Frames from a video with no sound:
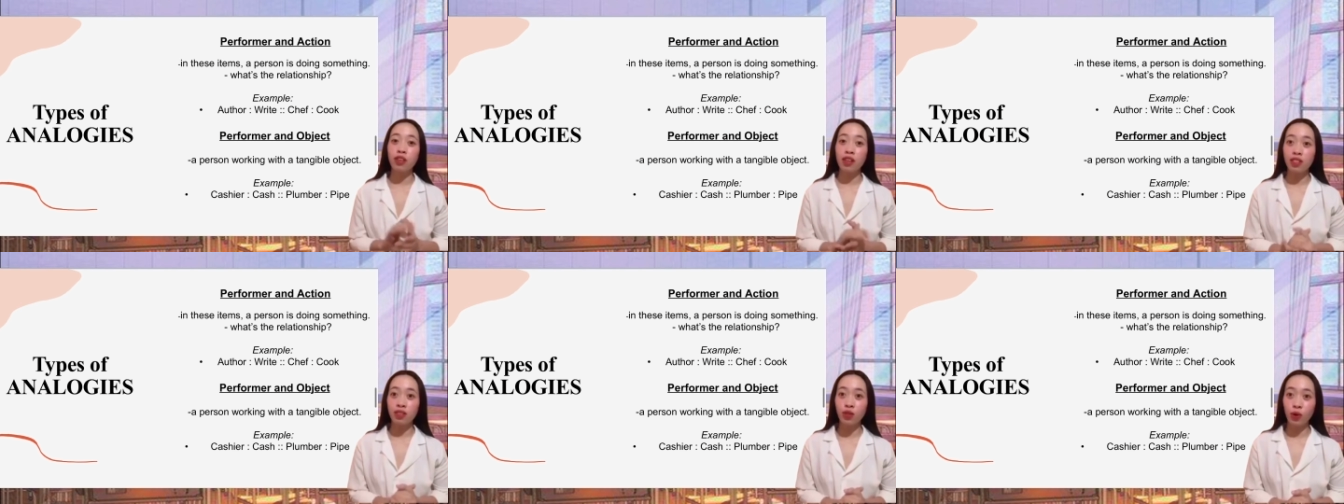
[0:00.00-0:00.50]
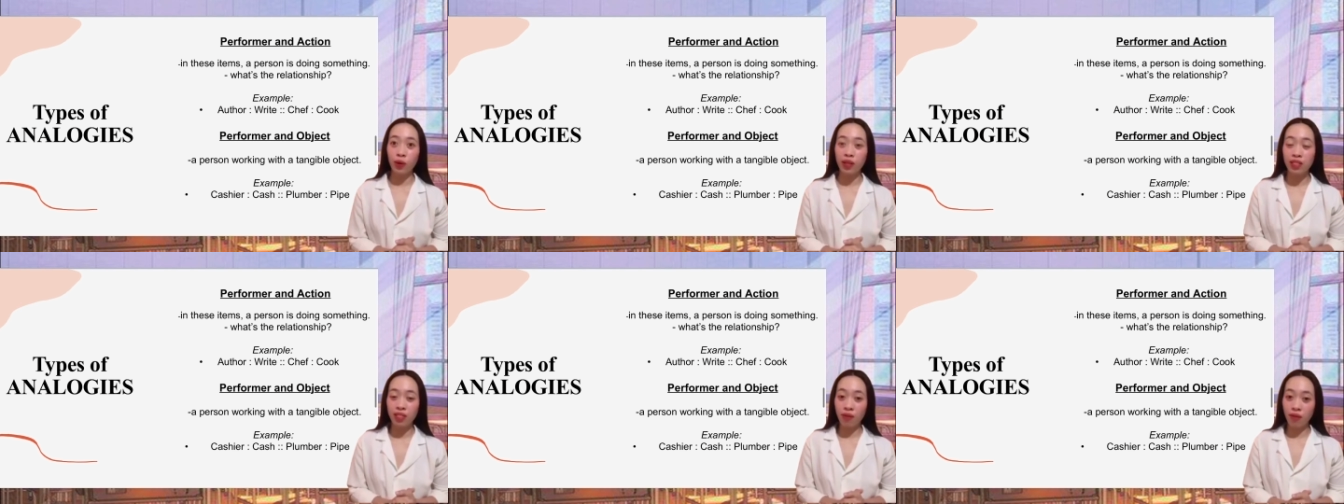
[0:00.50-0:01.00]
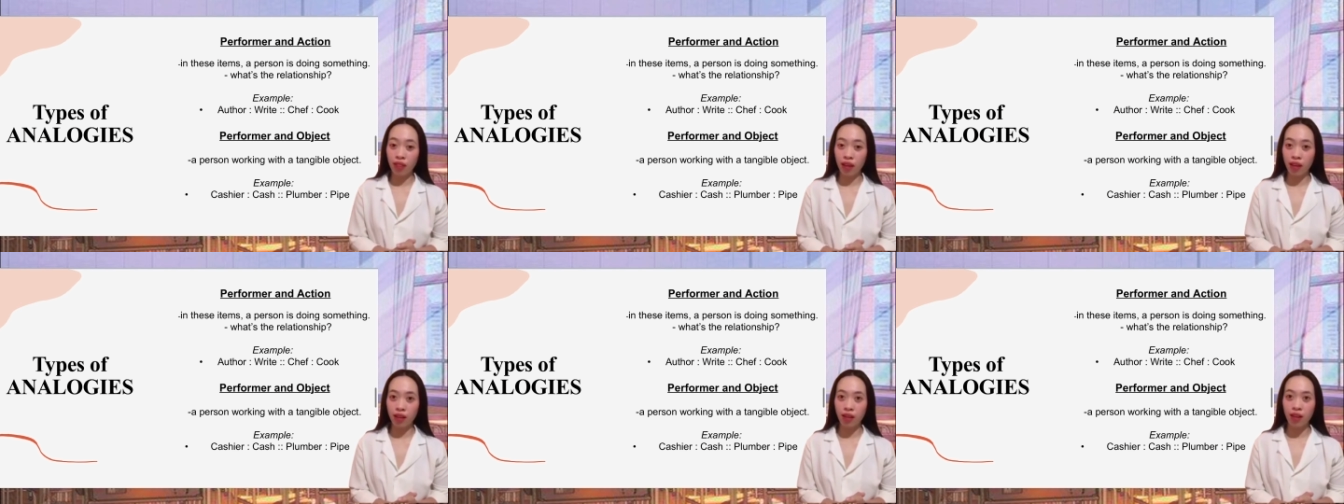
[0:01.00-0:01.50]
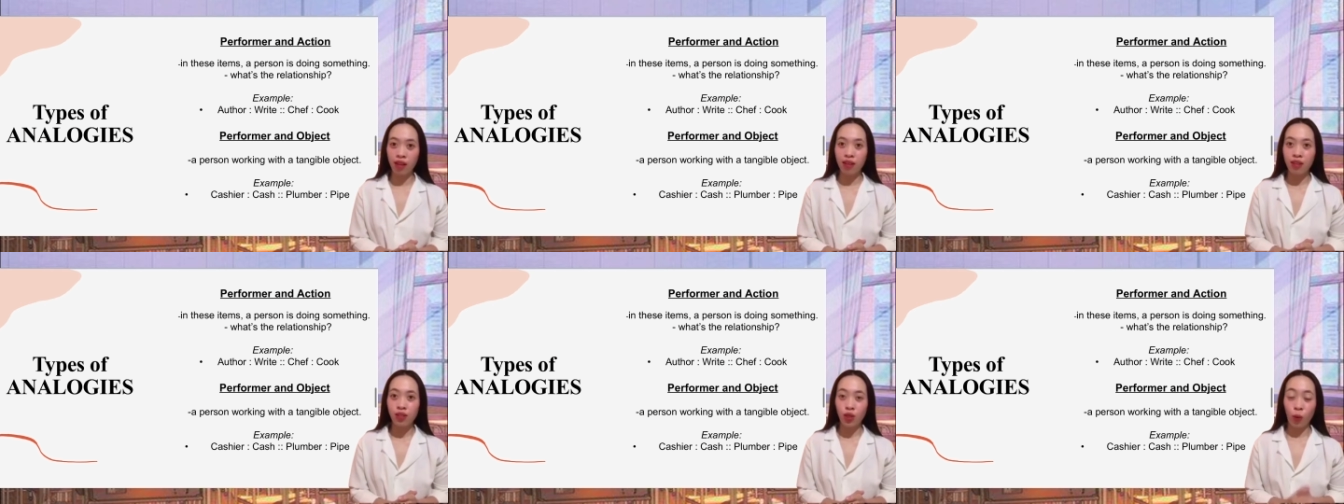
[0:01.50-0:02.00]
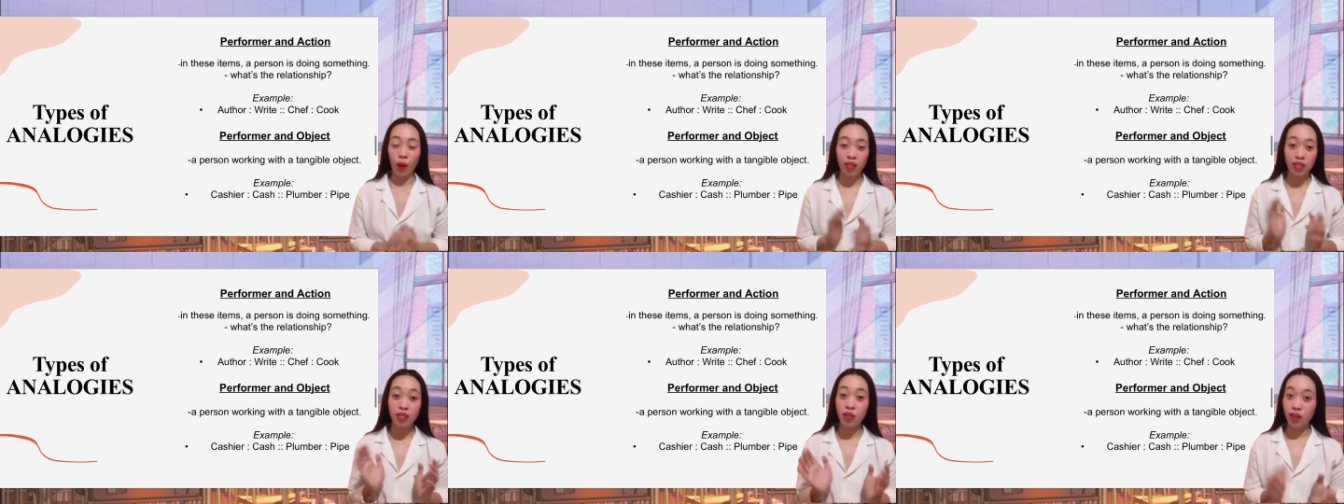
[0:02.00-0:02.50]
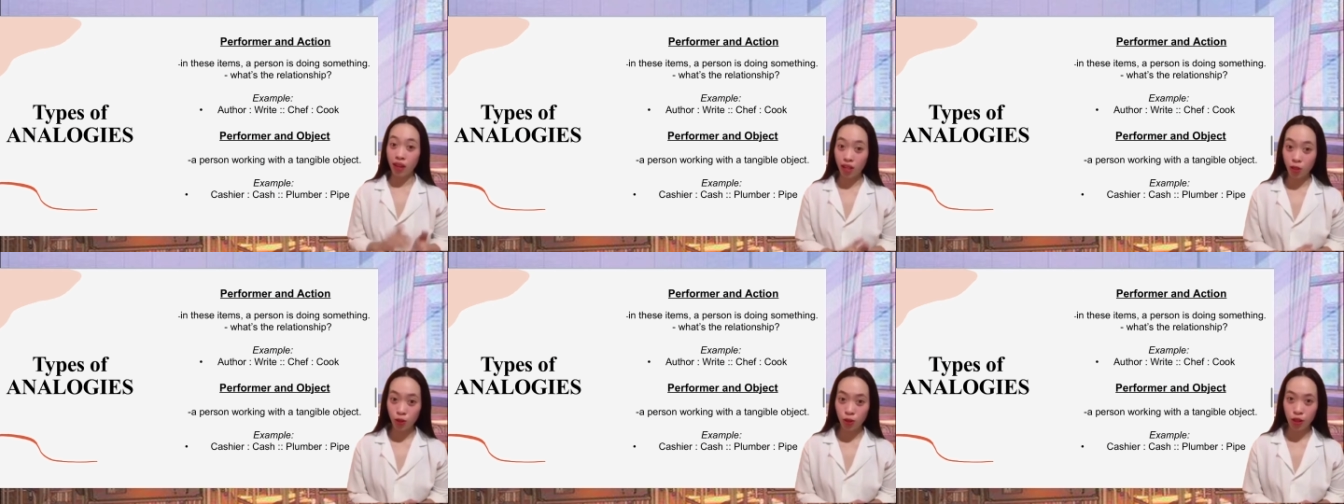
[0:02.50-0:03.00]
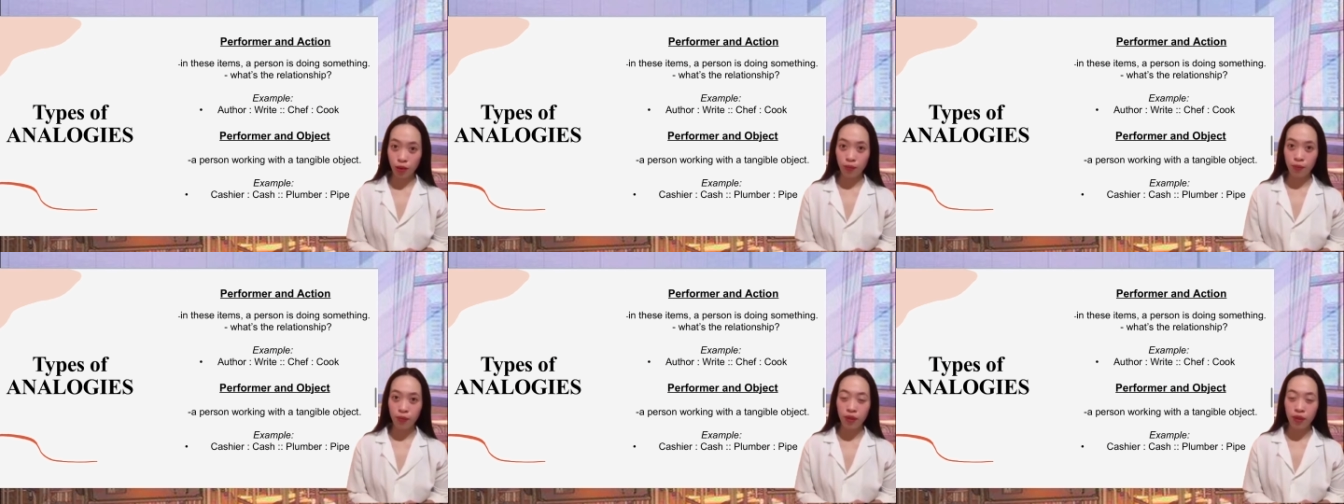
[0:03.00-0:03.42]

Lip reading: is doing something. So what's the relationship?